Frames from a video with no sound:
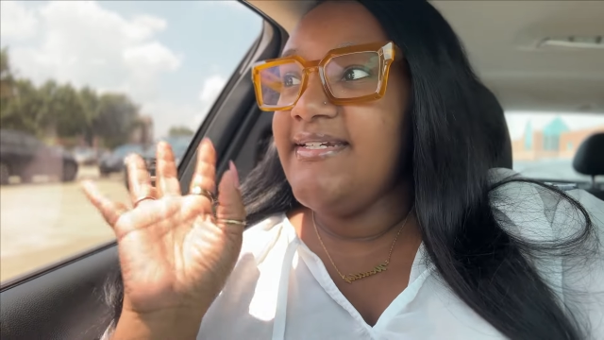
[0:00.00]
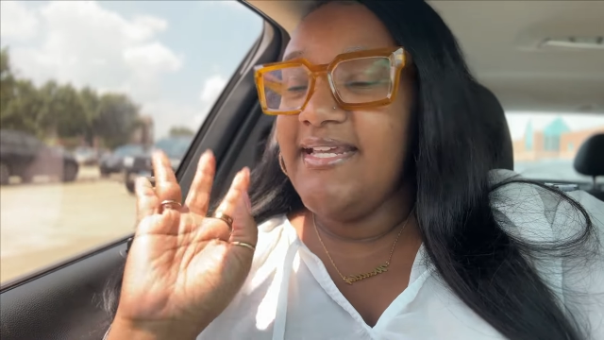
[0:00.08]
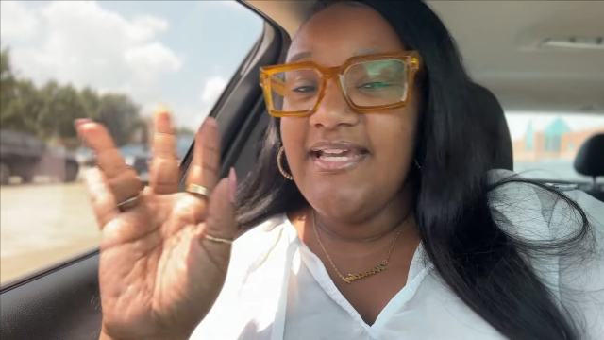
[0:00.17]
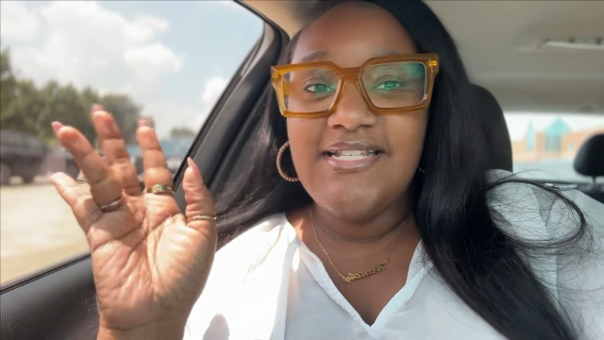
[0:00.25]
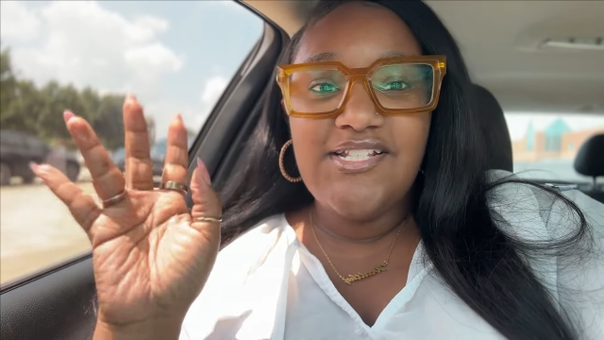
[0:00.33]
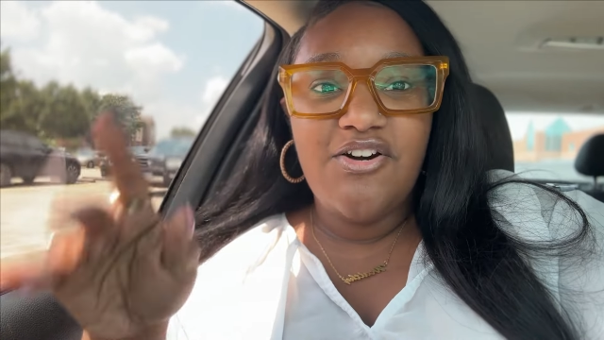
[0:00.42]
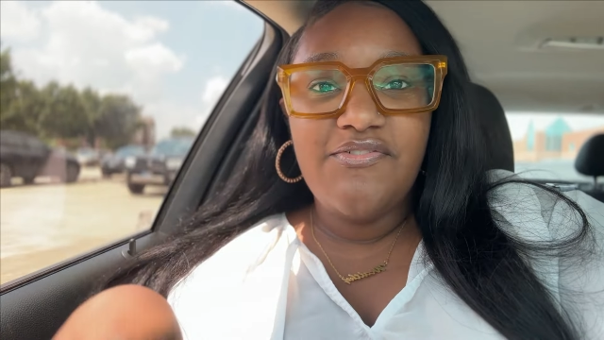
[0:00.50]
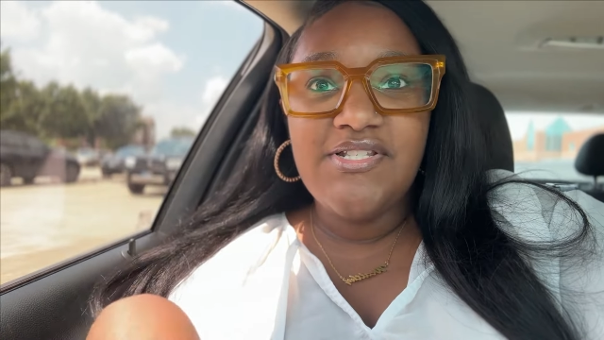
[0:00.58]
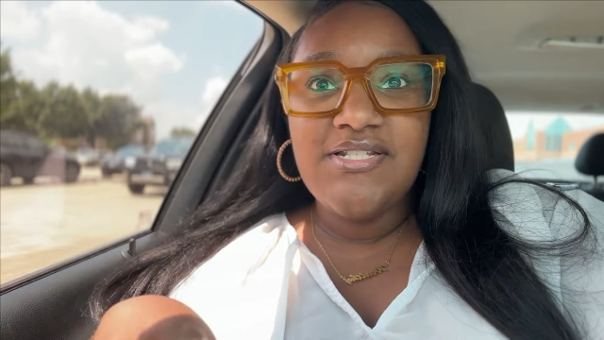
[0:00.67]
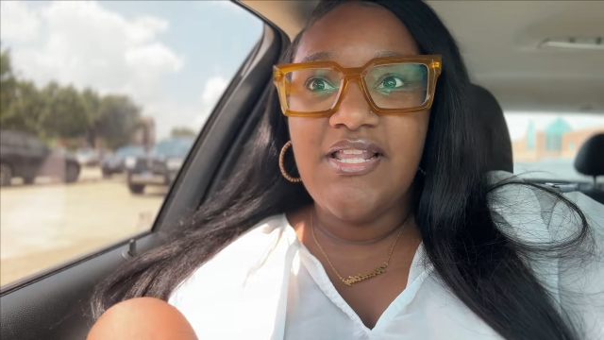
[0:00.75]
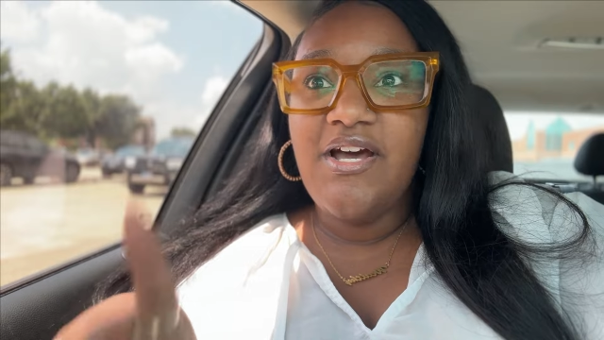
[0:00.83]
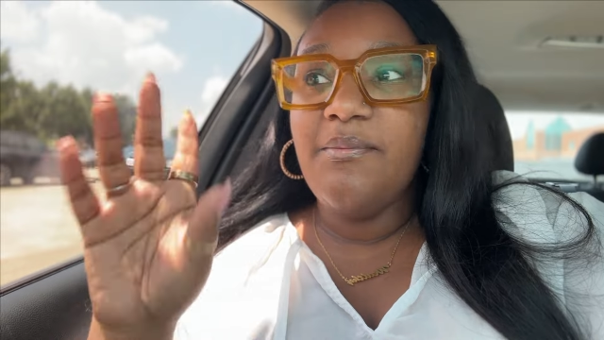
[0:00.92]
Dez
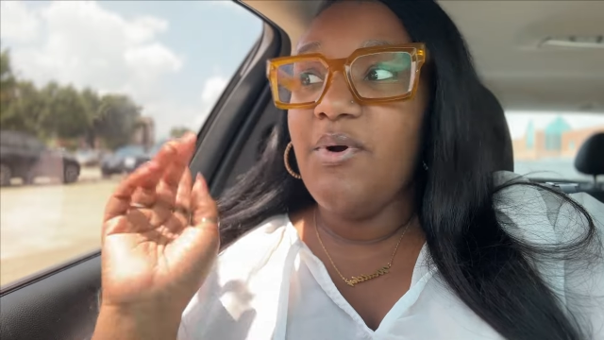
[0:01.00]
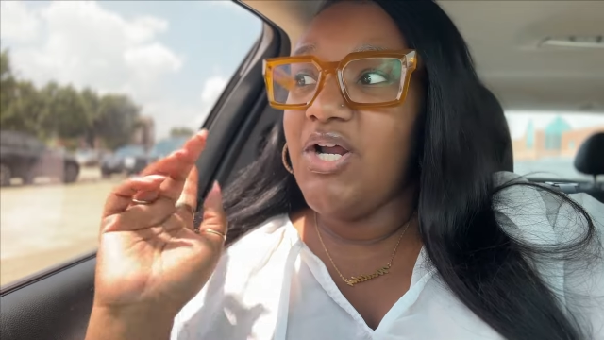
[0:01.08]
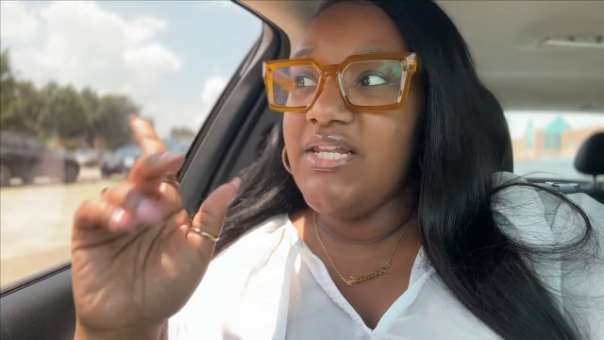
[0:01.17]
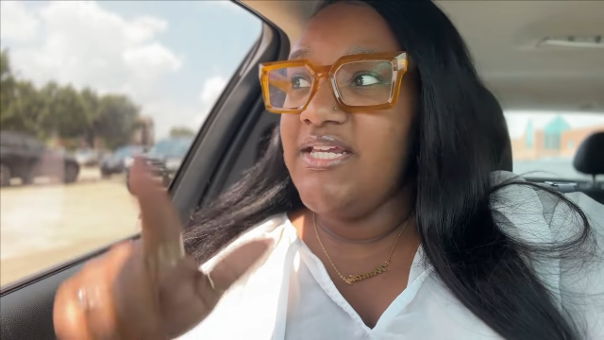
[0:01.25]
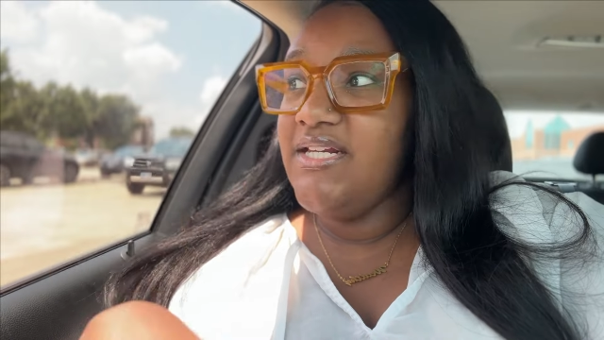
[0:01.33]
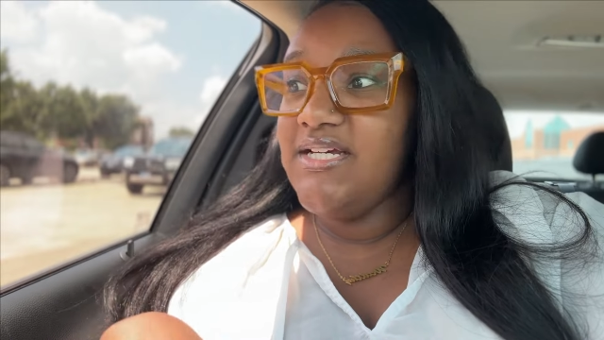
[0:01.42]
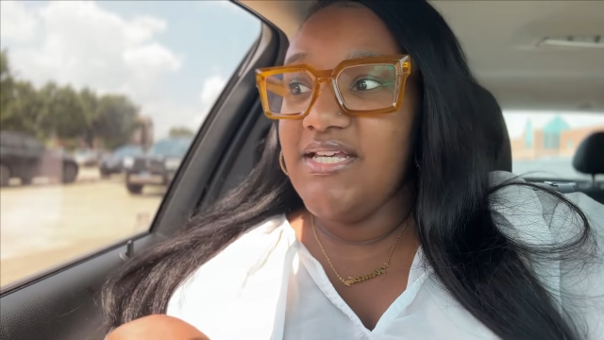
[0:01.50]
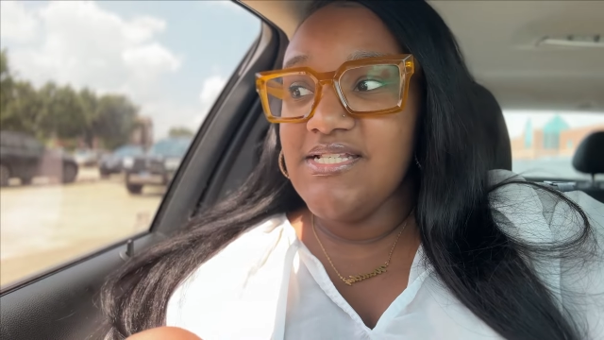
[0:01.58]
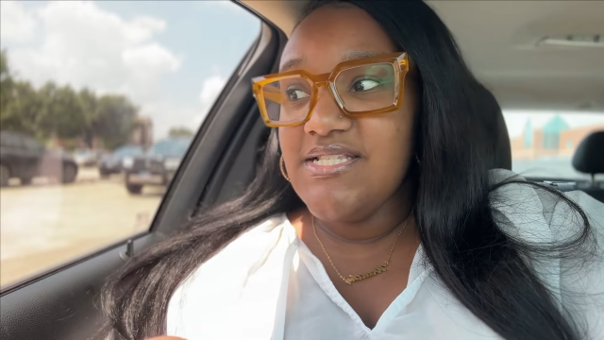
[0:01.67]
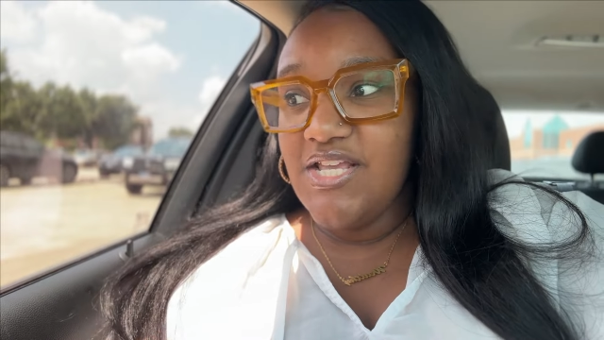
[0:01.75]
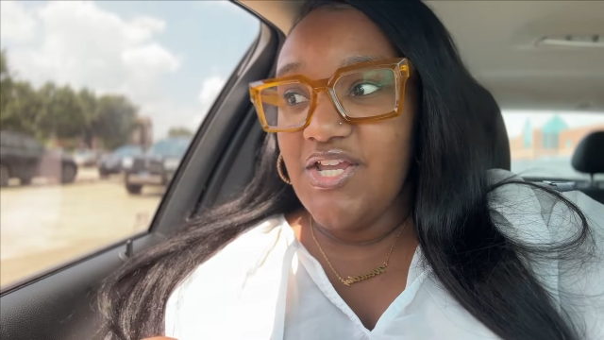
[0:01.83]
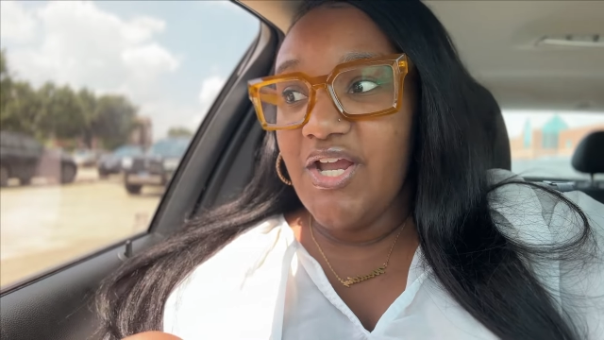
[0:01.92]
overslept. Arlena is
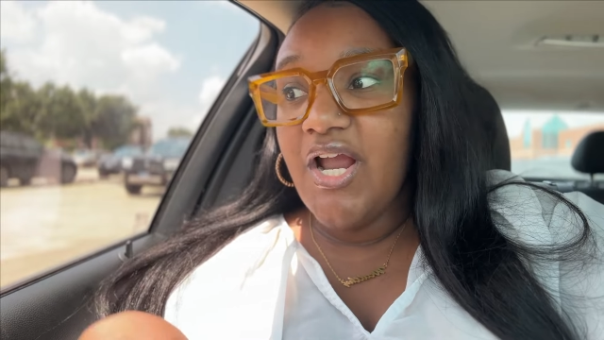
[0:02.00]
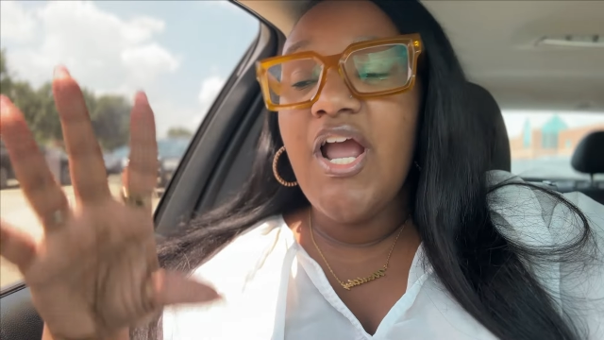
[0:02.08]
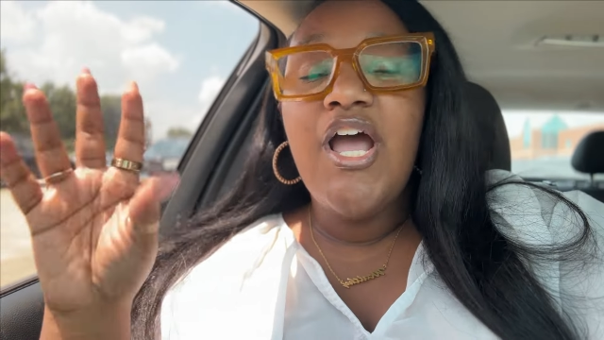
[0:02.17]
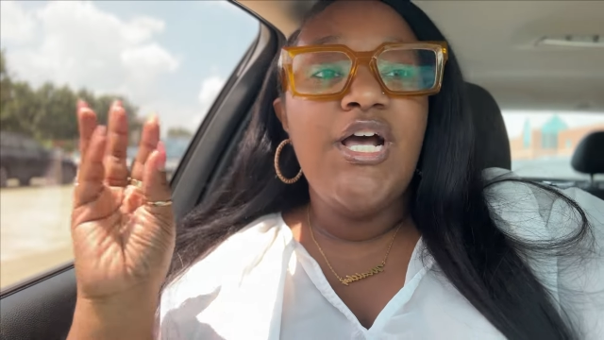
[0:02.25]
here.